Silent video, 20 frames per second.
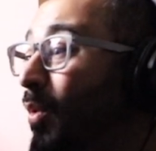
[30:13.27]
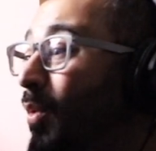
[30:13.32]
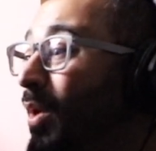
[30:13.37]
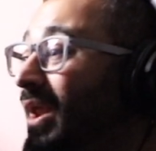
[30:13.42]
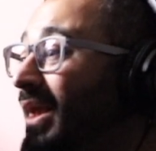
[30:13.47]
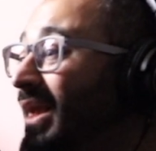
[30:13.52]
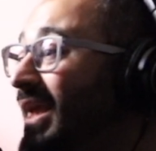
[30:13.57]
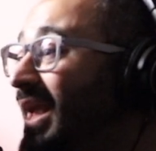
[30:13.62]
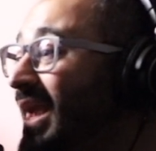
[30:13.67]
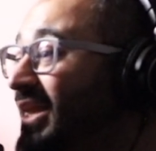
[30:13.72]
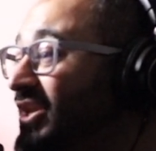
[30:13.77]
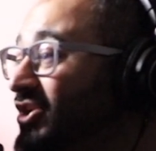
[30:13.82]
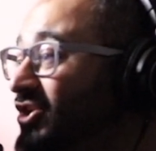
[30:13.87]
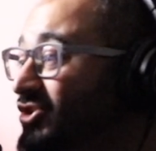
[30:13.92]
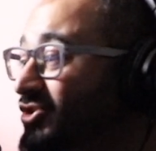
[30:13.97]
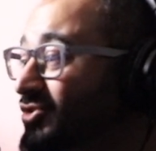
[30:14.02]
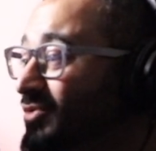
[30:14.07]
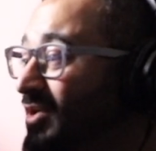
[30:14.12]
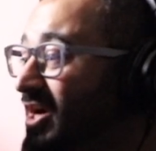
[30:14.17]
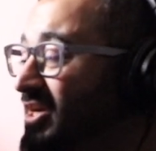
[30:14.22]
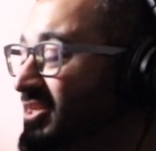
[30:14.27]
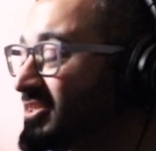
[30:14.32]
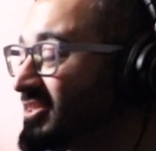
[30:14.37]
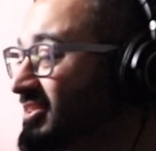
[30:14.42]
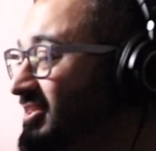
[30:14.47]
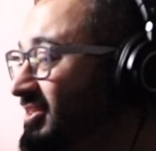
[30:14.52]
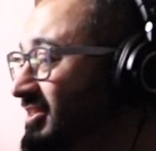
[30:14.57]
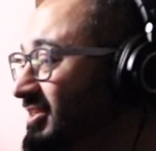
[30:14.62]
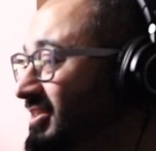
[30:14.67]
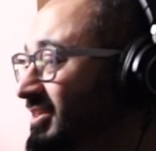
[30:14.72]
I want to gain your
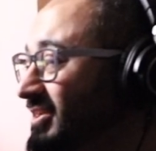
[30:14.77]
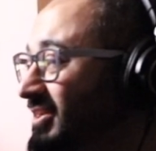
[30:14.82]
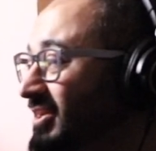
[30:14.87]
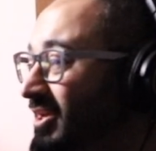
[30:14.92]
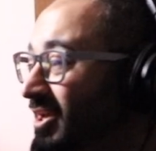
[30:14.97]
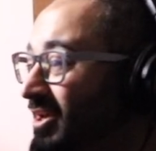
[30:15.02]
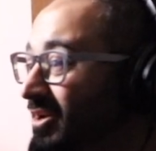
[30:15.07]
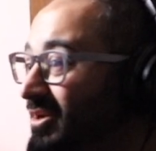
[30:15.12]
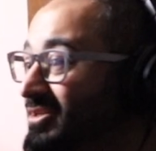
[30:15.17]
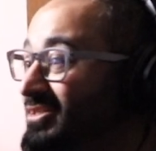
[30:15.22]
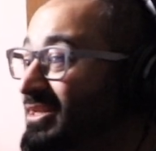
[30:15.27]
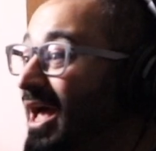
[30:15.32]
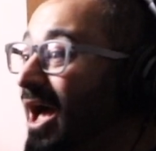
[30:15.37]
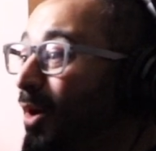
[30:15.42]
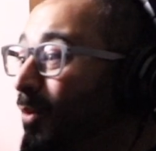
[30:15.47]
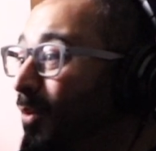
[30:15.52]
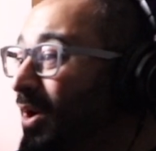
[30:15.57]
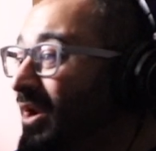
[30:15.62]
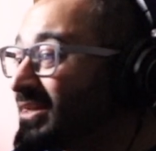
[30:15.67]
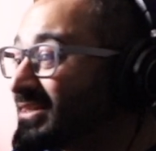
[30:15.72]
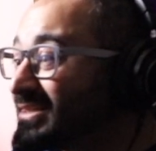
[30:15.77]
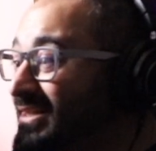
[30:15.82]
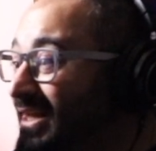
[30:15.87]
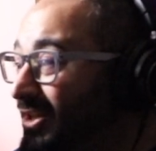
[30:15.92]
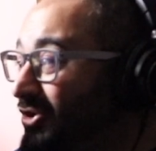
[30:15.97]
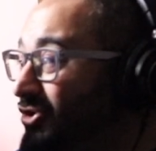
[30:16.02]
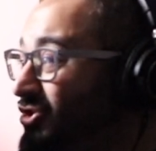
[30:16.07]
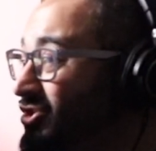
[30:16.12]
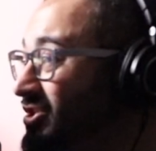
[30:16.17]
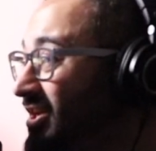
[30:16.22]
trust. I want to
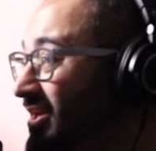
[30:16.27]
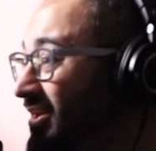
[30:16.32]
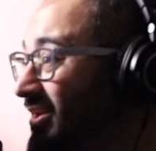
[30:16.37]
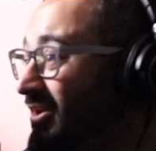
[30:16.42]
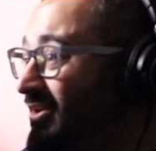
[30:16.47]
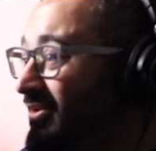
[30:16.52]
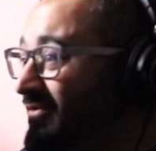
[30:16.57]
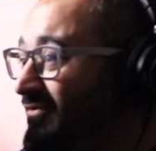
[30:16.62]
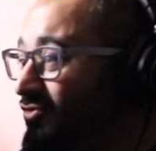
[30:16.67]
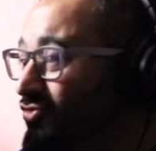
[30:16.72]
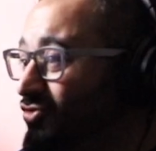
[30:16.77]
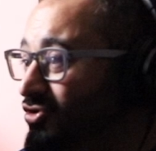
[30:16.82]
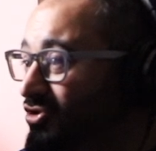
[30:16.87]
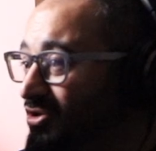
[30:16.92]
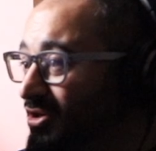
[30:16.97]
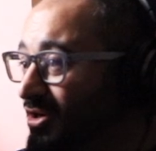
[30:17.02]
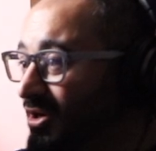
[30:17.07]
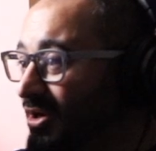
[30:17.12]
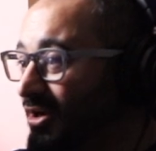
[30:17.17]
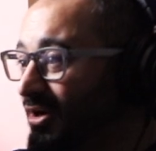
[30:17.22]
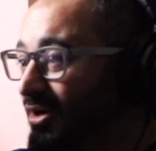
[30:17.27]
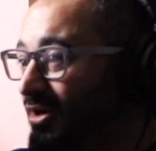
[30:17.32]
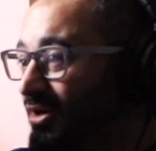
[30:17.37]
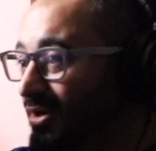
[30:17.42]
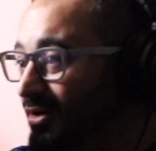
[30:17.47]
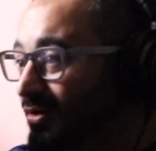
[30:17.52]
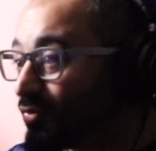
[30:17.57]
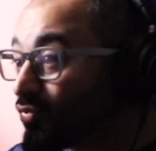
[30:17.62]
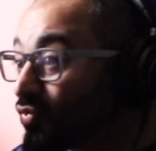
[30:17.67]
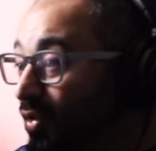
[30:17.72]
sell you shit in the future,
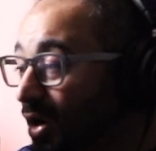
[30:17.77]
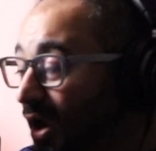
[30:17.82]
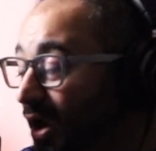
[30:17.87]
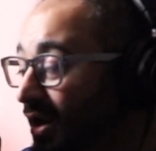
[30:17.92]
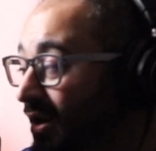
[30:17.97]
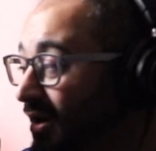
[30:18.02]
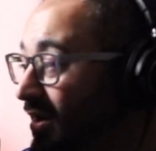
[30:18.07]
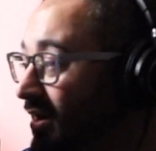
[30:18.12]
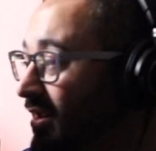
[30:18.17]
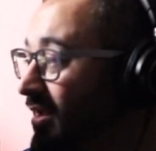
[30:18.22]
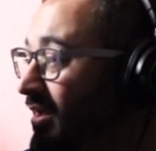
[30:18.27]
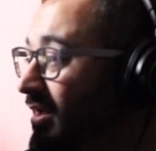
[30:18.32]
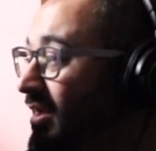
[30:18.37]
right?